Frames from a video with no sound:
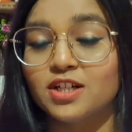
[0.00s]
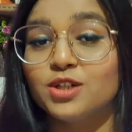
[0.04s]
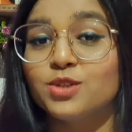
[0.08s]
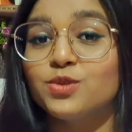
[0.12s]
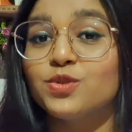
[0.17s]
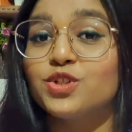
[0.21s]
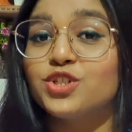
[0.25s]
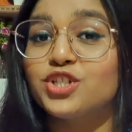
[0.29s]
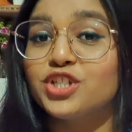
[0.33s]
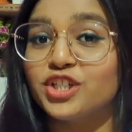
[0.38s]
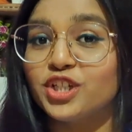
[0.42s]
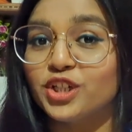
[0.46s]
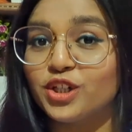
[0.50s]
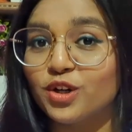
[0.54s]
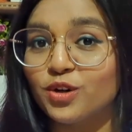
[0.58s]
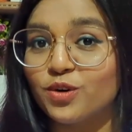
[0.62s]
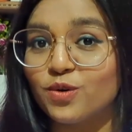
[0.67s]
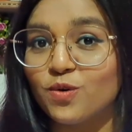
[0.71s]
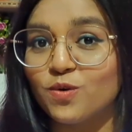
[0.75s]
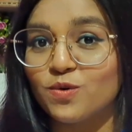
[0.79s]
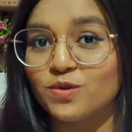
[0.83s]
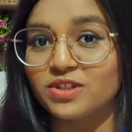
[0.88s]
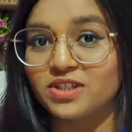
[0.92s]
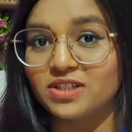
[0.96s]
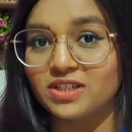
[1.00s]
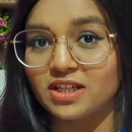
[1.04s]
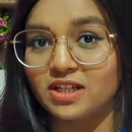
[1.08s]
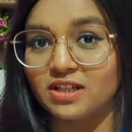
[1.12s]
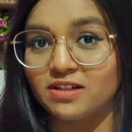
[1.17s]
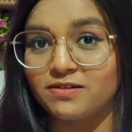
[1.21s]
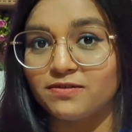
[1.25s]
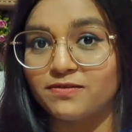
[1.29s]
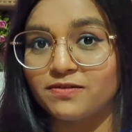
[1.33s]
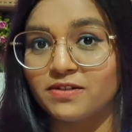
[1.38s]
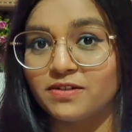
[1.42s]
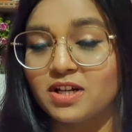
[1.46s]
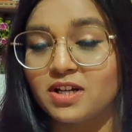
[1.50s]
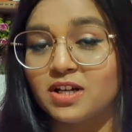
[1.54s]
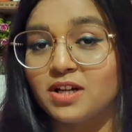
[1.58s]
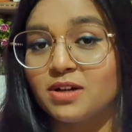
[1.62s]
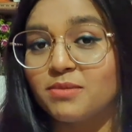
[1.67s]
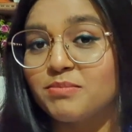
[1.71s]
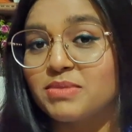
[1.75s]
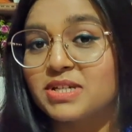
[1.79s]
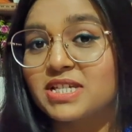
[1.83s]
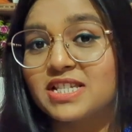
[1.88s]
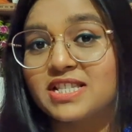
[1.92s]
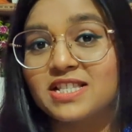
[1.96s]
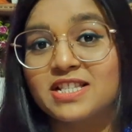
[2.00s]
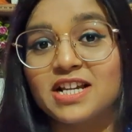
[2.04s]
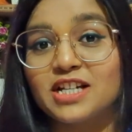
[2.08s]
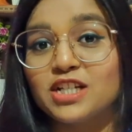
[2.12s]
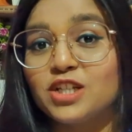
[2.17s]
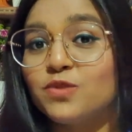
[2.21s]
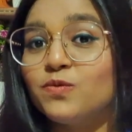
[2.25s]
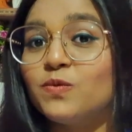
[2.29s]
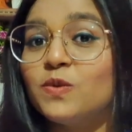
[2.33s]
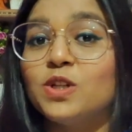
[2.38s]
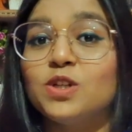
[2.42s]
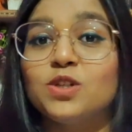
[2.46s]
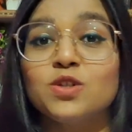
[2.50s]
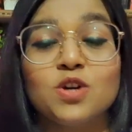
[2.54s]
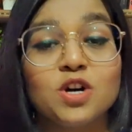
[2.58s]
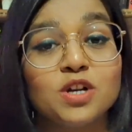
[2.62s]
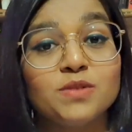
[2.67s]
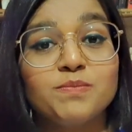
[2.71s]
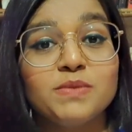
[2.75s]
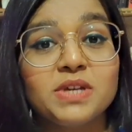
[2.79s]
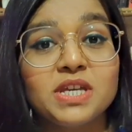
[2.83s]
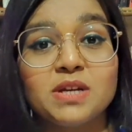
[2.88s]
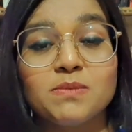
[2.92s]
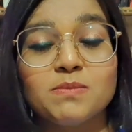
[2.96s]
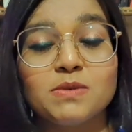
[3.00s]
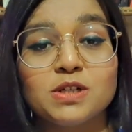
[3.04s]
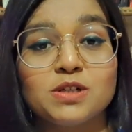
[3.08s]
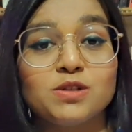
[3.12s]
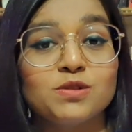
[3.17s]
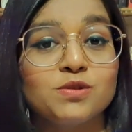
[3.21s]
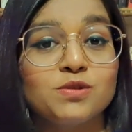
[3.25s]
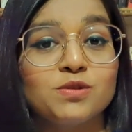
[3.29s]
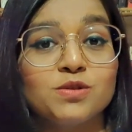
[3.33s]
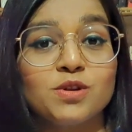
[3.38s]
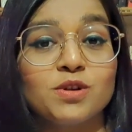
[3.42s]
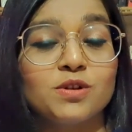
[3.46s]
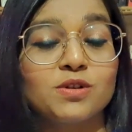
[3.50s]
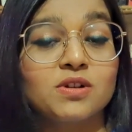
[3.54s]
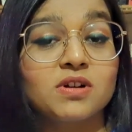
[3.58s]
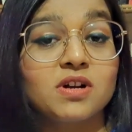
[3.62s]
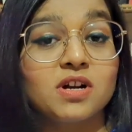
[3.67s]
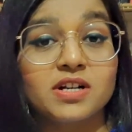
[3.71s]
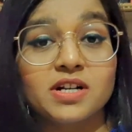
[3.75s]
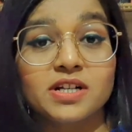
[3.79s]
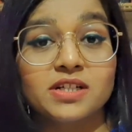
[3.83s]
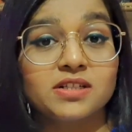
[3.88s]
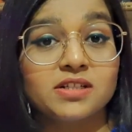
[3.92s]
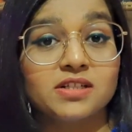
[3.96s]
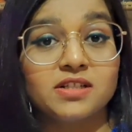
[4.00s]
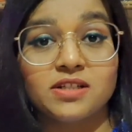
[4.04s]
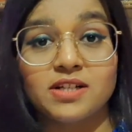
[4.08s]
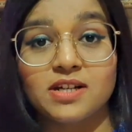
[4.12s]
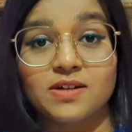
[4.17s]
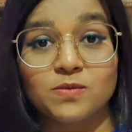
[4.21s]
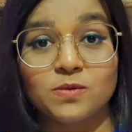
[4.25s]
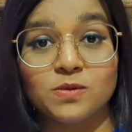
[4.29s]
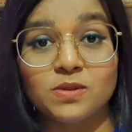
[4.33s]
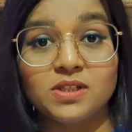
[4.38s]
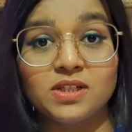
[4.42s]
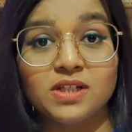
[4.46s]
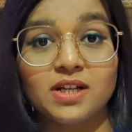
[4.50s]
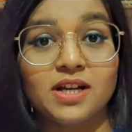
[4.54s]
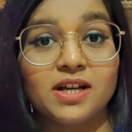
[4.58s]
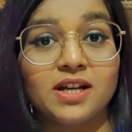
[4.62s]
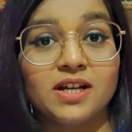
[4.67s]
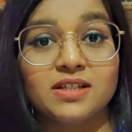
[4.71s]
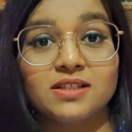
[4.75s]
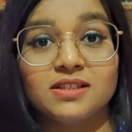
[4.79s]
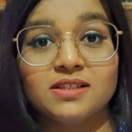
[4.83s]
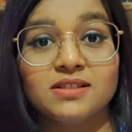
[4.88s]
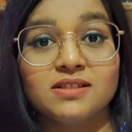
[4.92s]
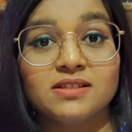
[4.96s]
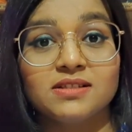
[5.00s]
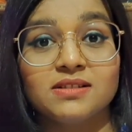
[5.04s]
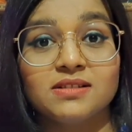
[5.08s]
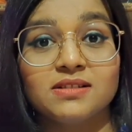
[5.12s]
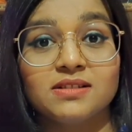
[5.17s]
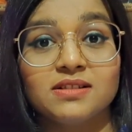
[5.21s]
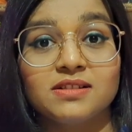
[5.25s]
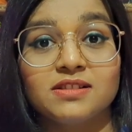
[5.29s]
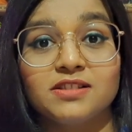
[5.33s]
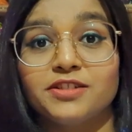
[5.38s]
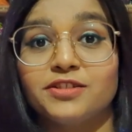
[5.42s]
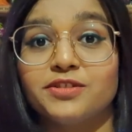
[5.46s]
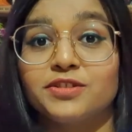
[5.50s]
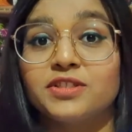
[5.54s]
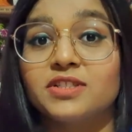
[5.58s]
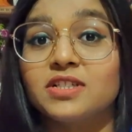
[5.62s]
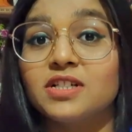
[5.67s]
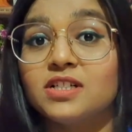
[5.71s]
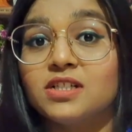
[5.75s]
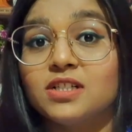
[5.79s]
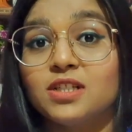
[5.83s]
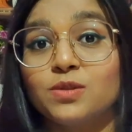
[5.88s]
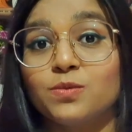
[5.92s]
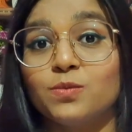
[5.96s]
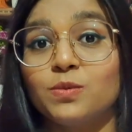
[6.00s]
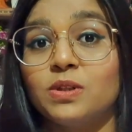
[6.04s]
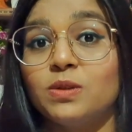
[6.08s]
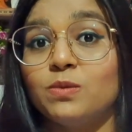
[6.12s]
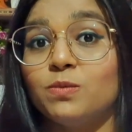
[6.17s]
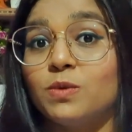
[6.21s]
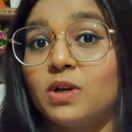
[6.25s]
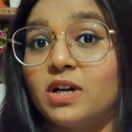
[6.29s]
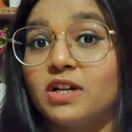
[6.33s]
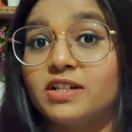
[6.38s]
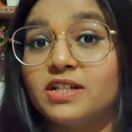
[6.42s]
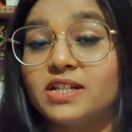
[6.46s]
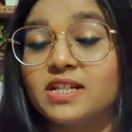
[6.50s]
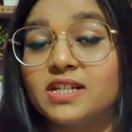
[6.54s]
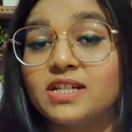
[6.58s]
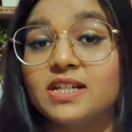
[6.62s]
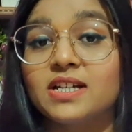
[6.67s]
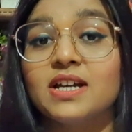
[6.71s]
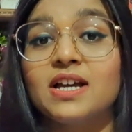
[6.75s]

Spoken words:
You're cheating your own self, because then you will not be able to know your correct level and the results will vary,